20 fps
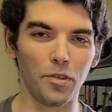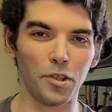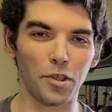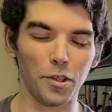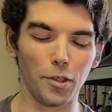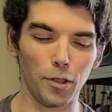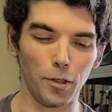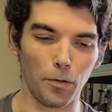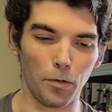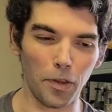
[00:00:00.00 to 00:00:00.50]

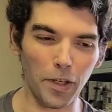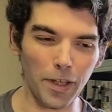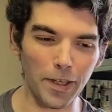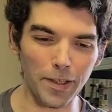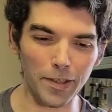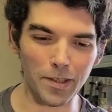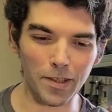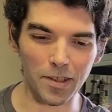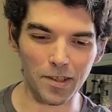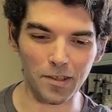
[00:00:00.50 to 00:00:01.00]
So
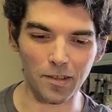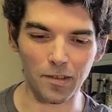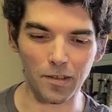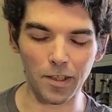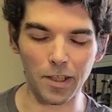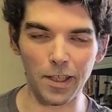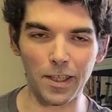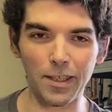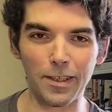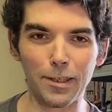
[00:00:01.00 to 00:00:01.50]
this
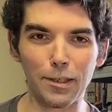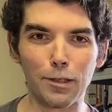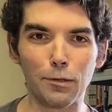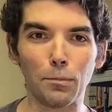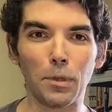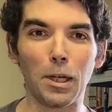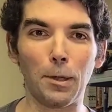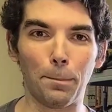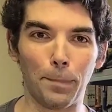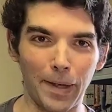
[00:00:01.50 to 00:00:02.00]

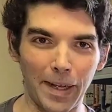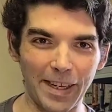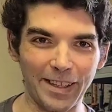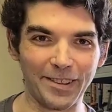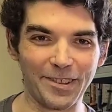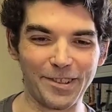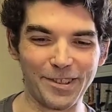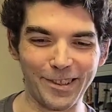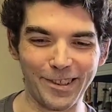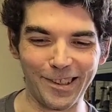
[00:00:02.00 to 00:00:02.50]
is my
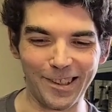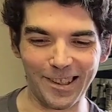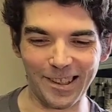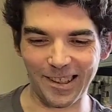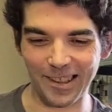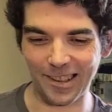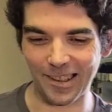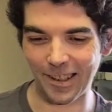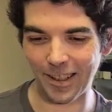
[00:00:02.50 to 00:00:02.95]
bandsaw.